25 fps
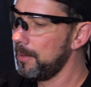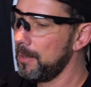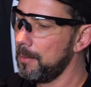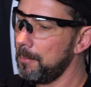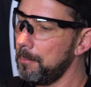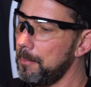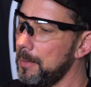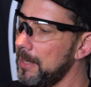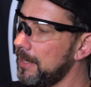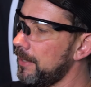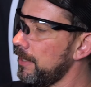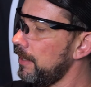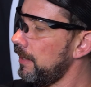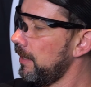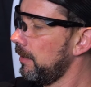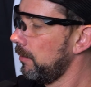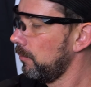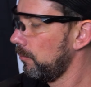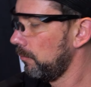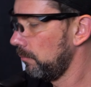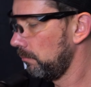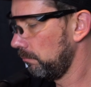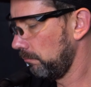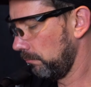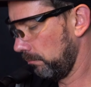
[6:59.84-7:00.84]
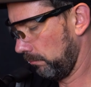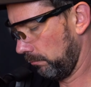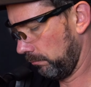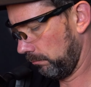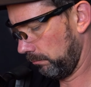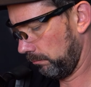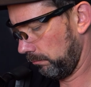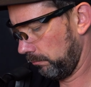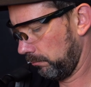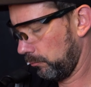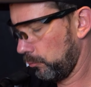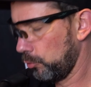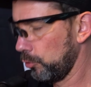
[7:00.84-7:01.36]
was one
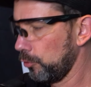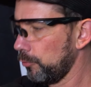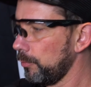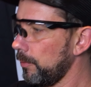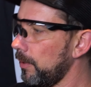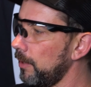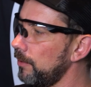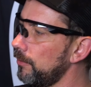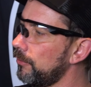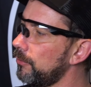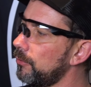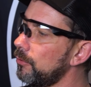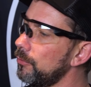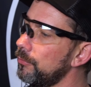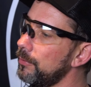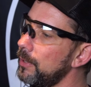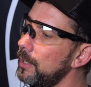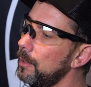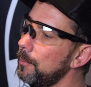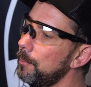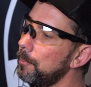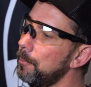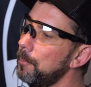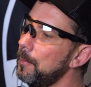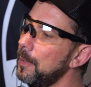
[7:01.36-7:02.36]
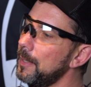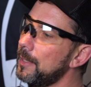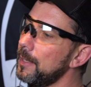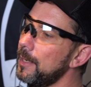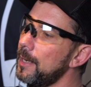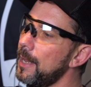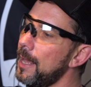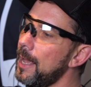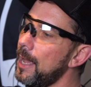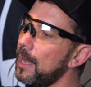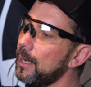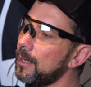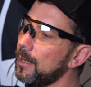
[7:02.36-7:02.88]
too many, with
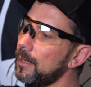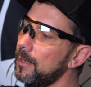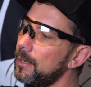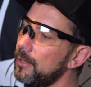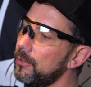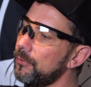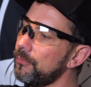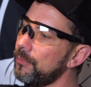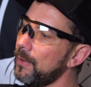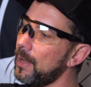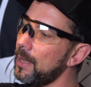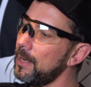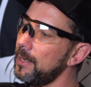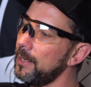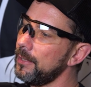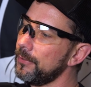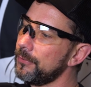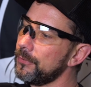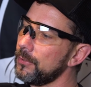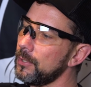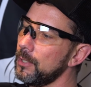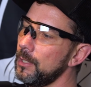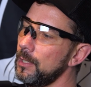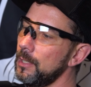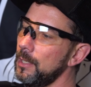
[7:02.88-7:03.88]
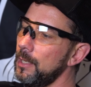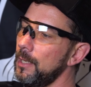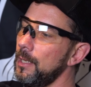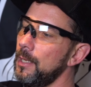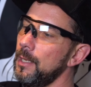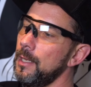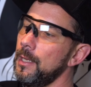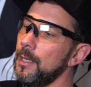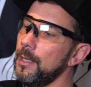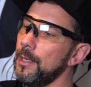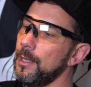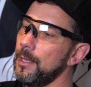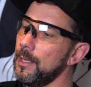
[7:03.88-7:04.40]
AirGhandi's finest.
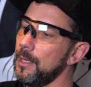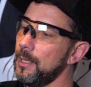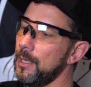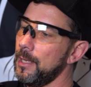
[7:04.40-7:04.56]
You